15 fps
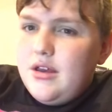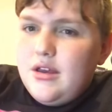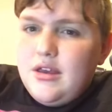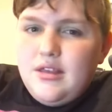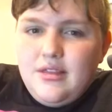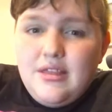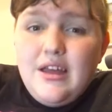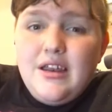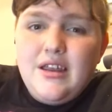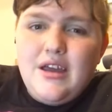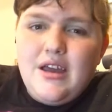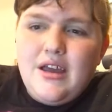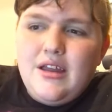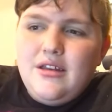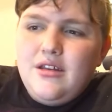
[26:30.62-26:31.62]
He then
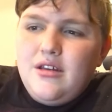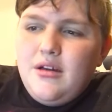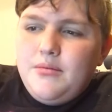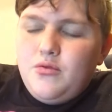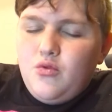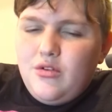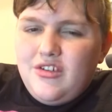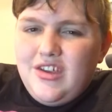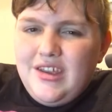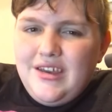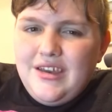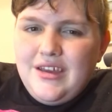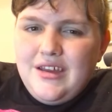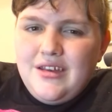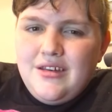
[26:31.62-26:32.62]
ended up switching
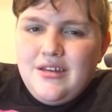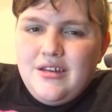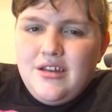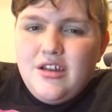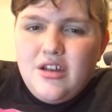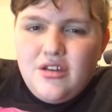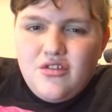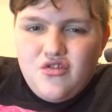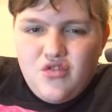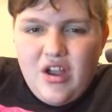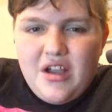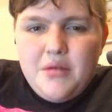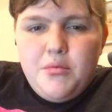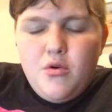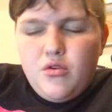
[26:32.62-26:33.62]
in
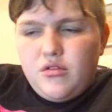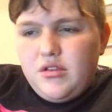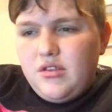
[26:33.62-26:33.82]
Dragapult.